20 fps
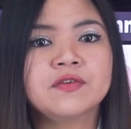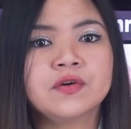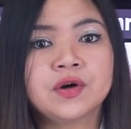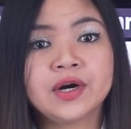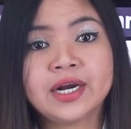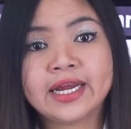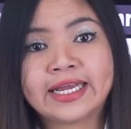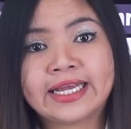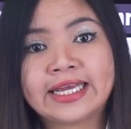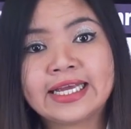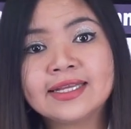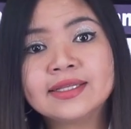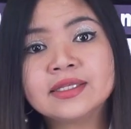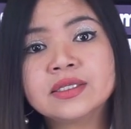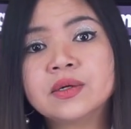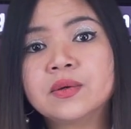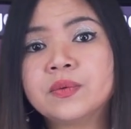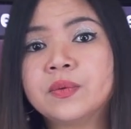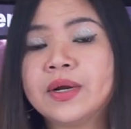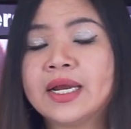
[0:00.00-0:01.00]
for
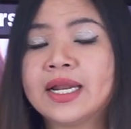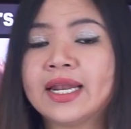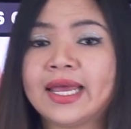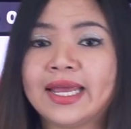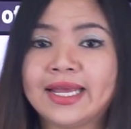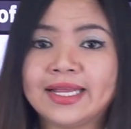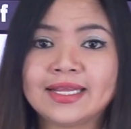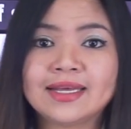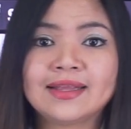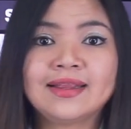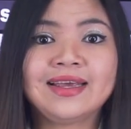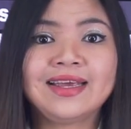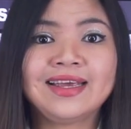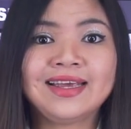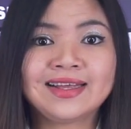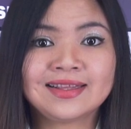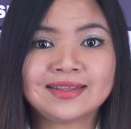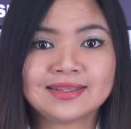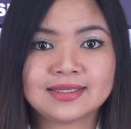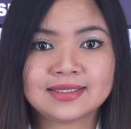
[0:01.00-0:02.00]
heat-related
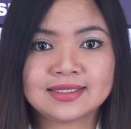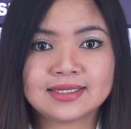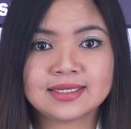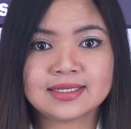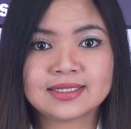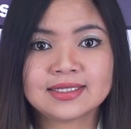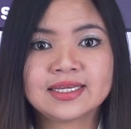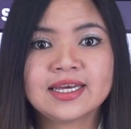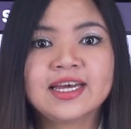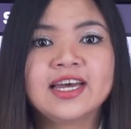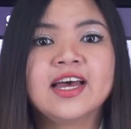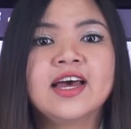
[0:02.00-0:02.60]
illnesses.